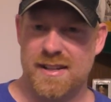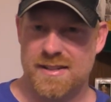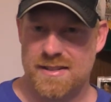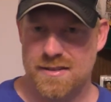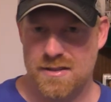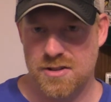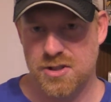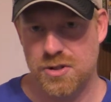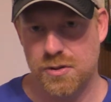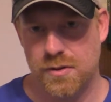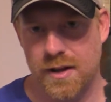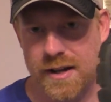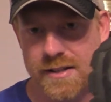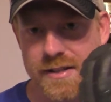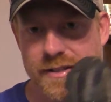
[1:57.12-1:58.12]
is the
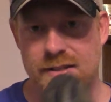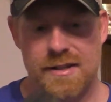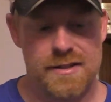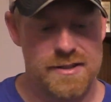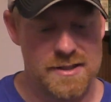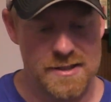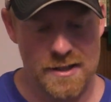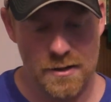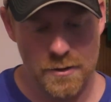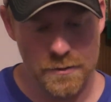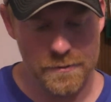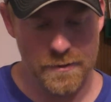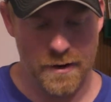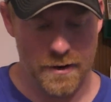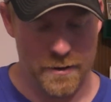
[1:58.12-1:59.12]
shoelaces
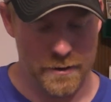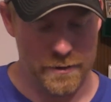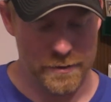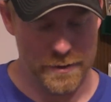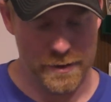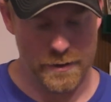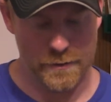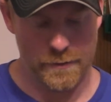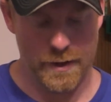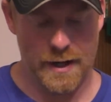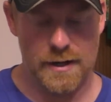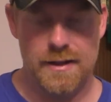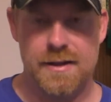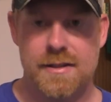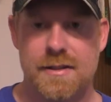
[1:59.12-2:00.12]
itself aren't the
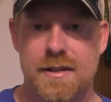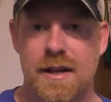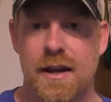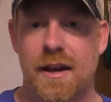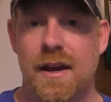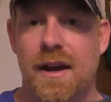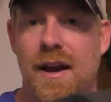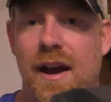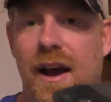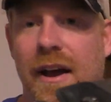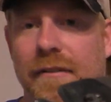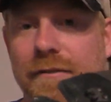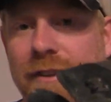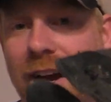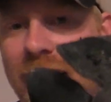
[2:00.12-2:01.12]
greatest.
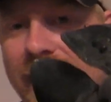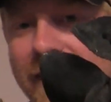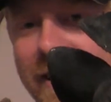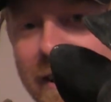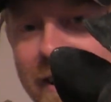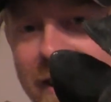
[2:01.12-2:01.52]
I've tied